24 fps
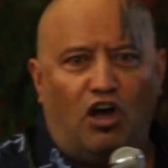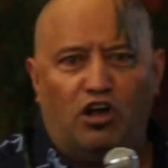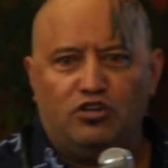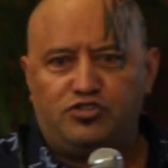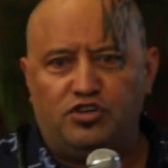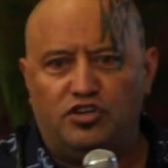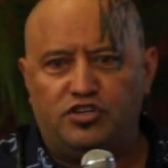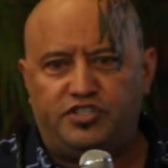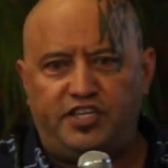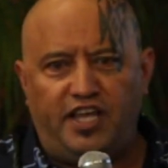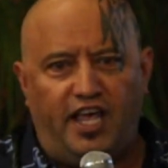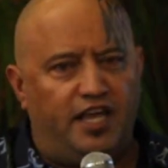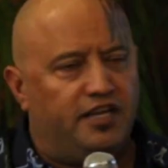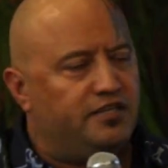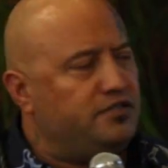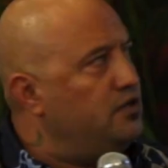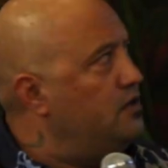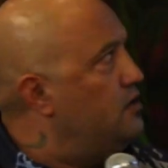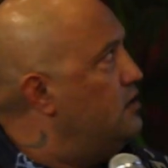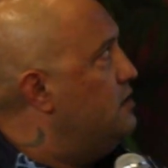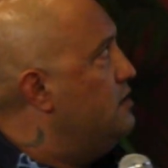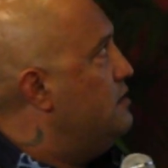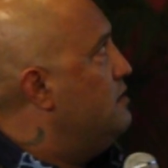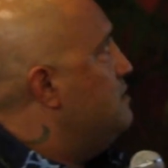also
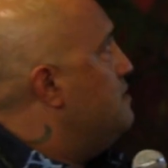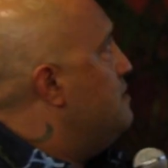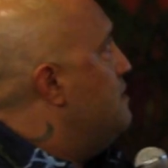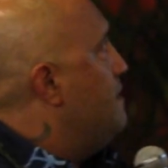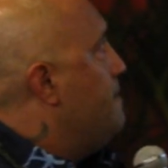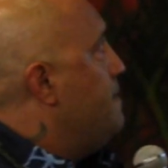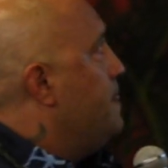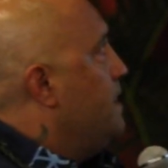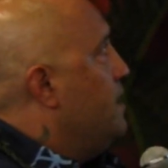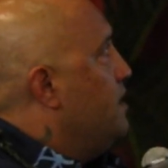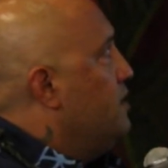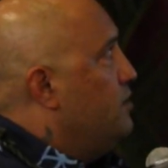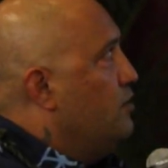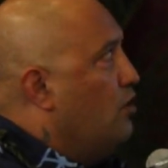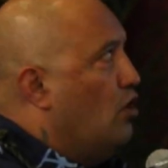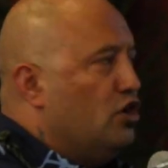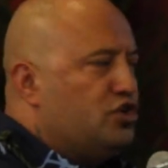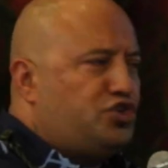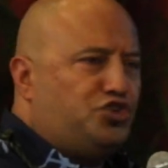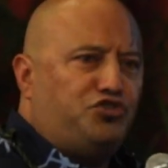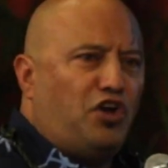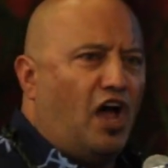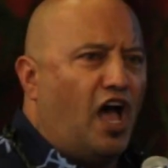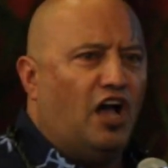says, no
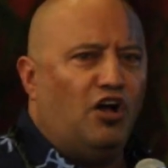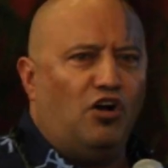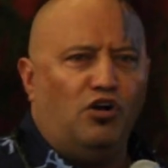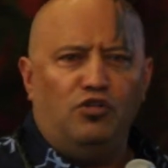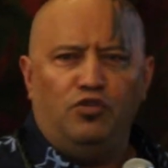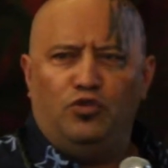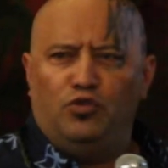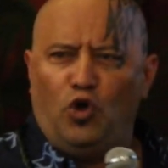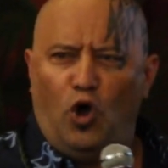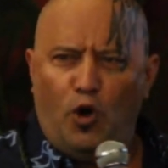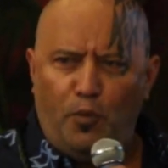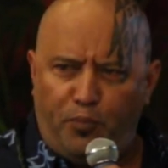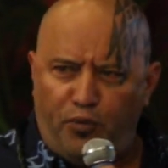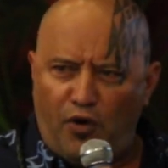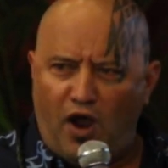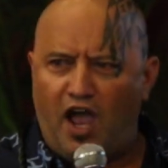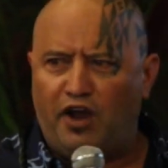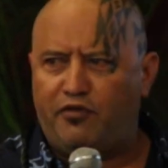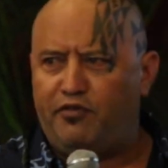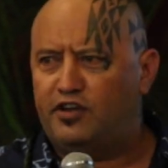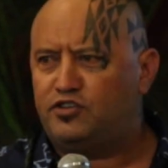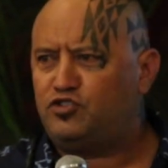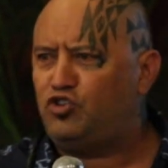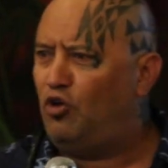struggle, no
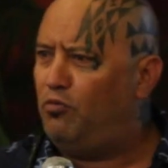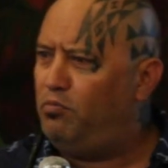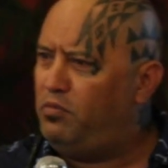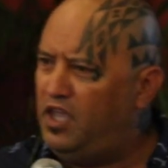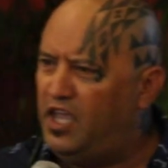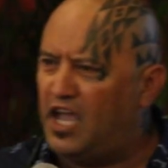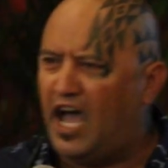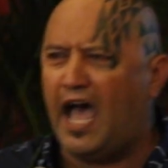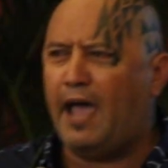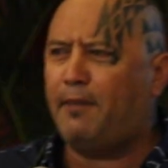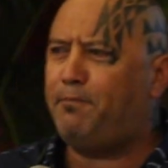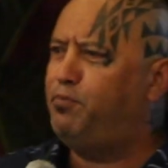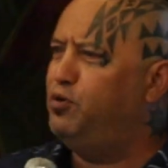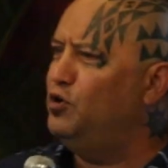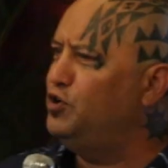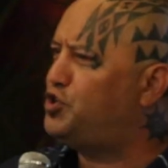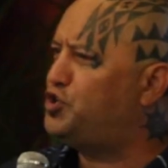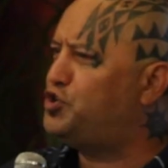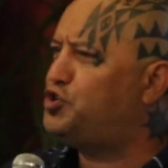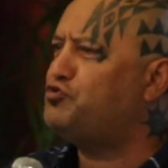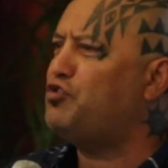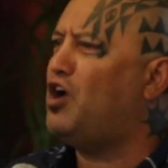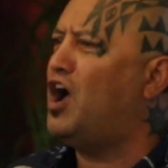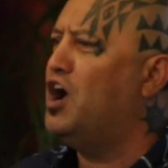progress. For me, I
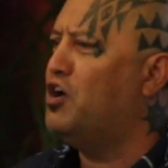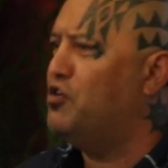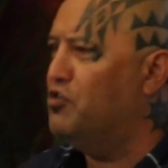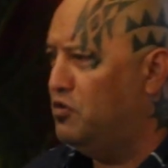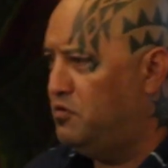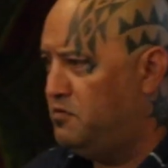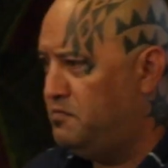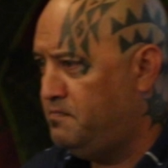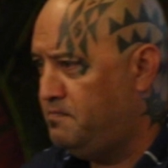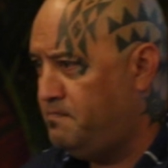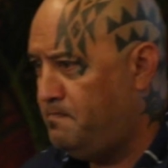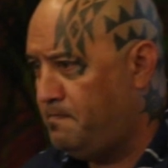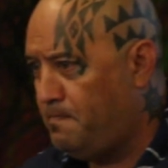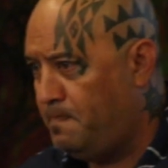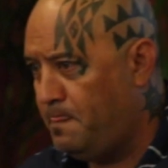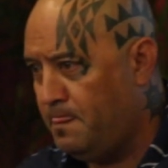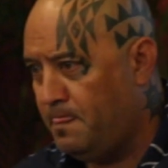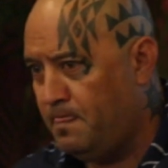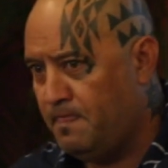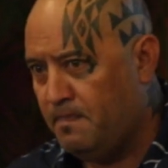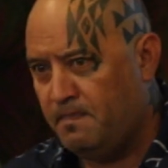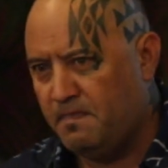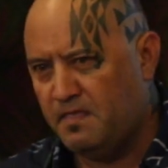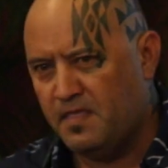push struggle.
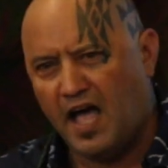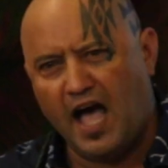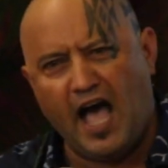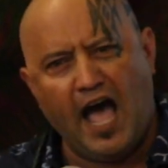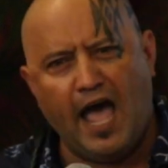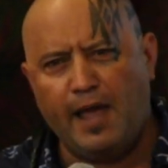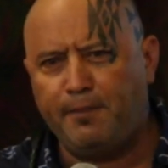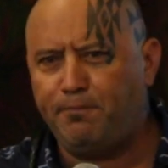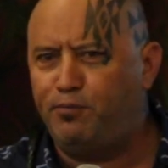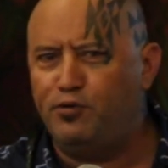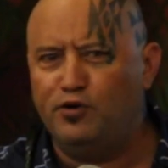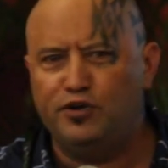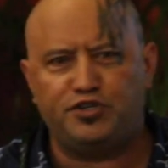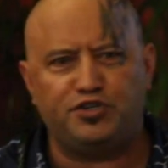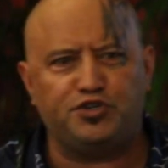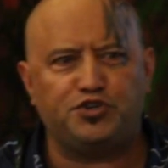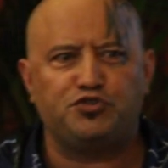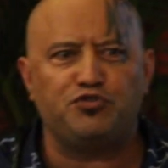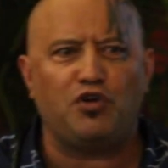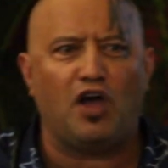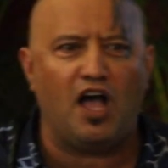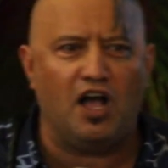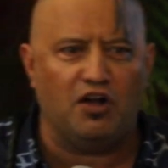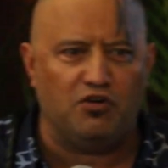I push
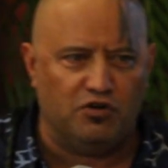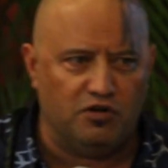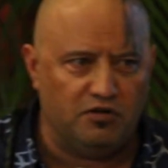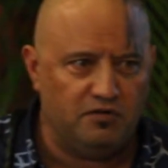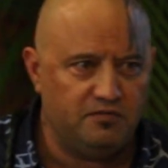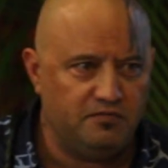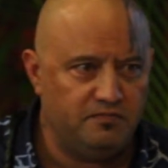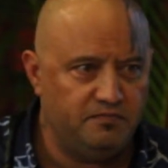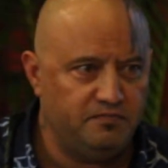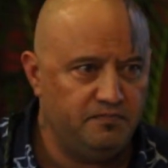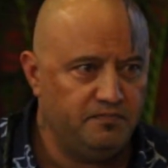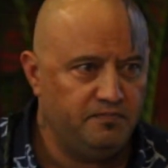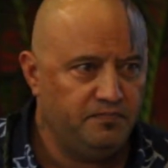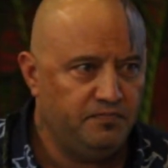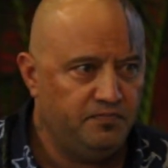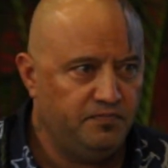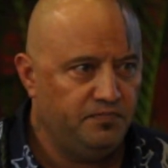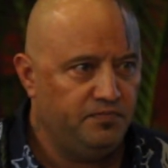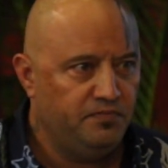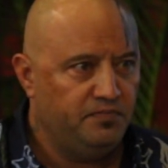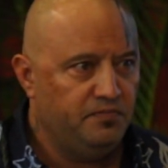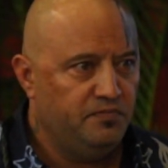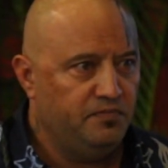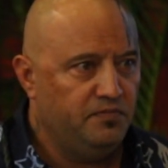struggle.
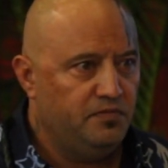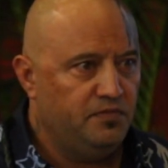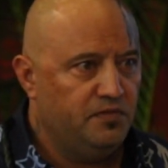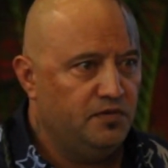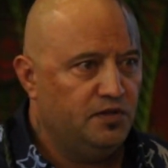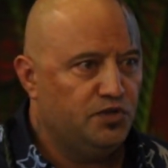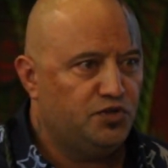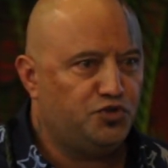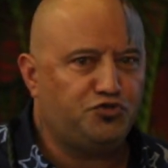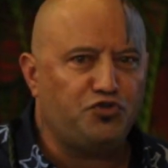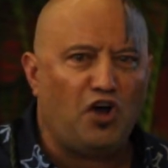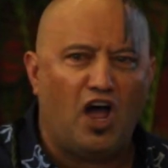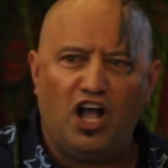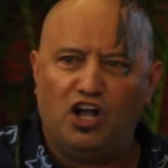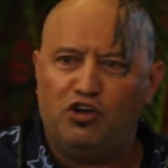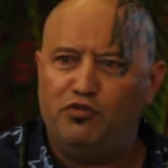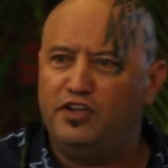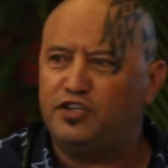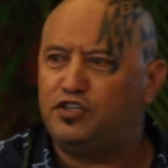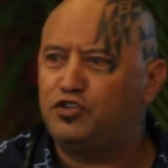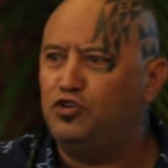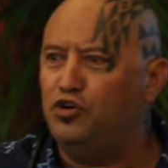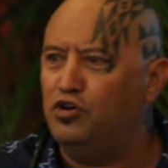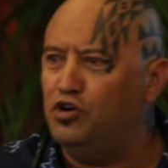Struggle
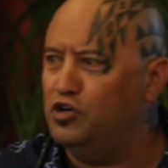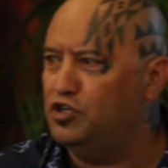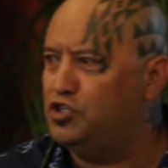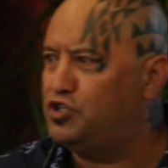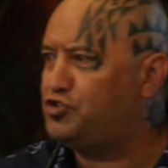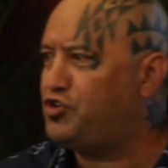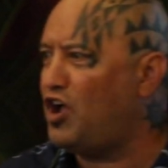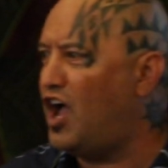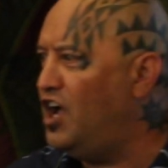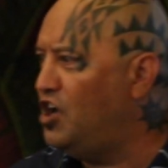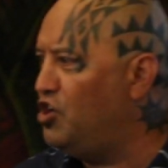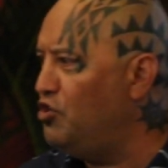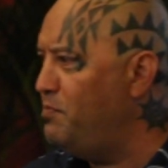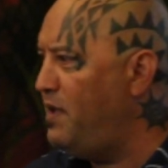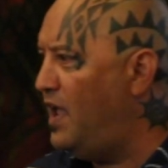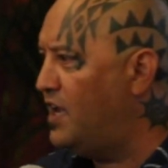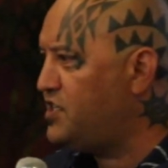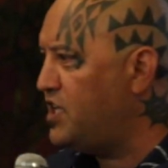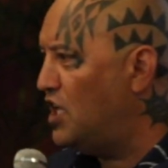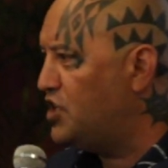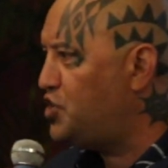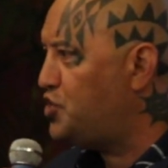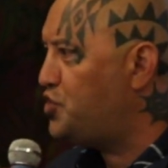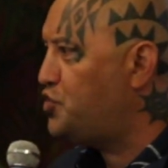is good. Struggle
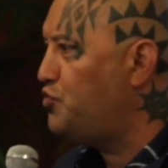makes us